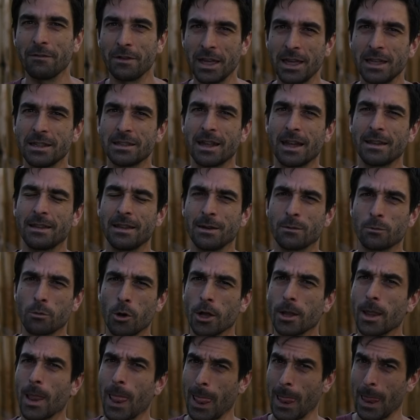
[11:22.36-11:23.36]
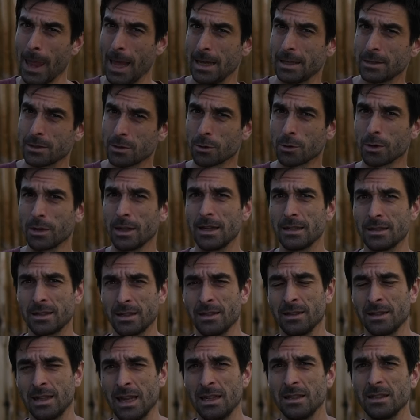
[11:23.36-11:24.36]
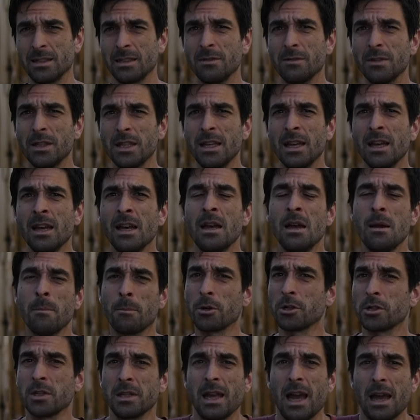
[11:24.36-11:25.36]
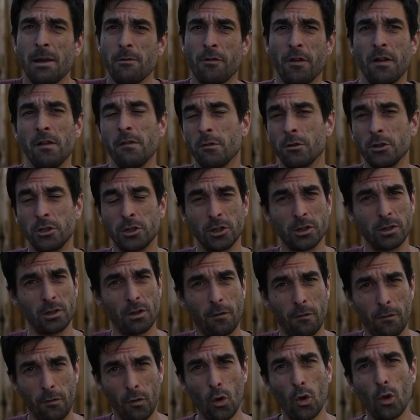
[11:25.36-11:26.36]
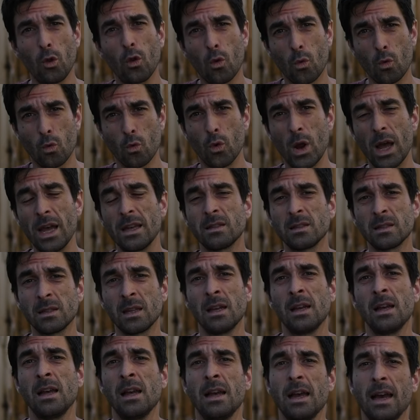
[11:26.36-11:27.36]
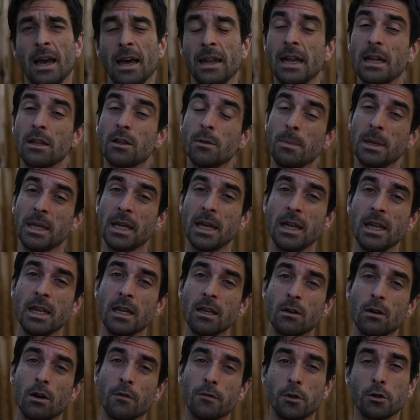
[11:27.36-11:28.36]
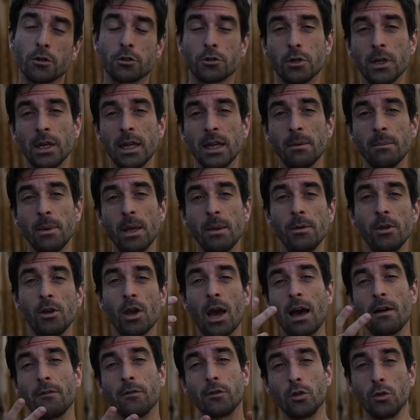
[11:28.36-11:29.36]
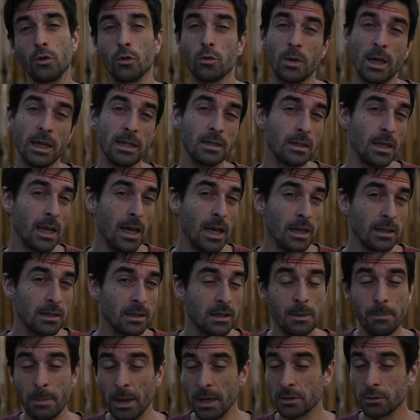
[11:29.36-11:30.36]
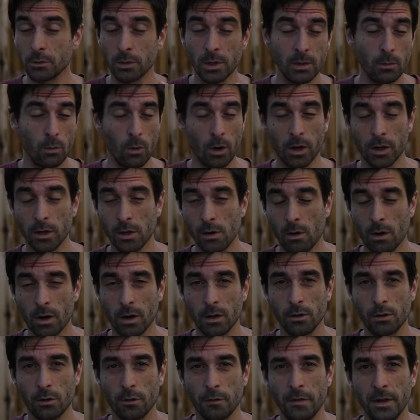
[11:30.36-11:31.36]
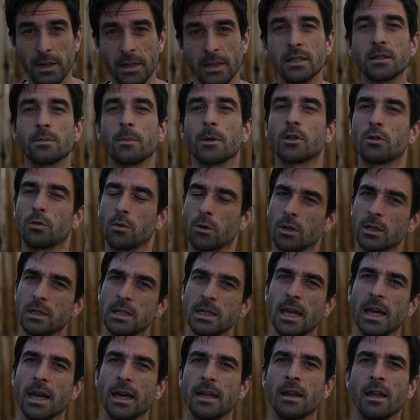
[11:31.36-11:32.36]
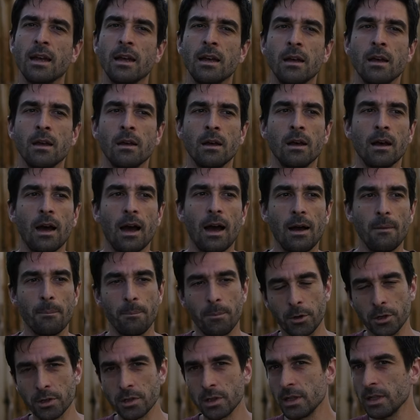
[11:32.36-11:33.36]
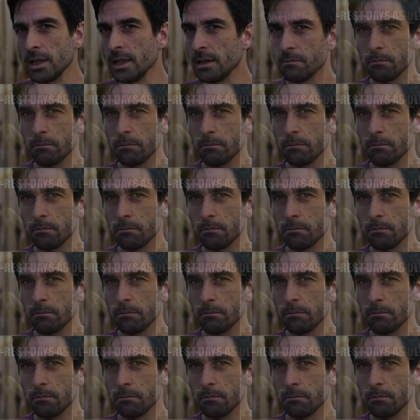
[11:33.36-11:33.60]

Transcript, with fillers: days that they run less or less intensively. Personally, I favor just a full rest. And at the beginning of your training, maybe you have 2 rest days. Depends really where you are in your fitness. But towards the end, personally,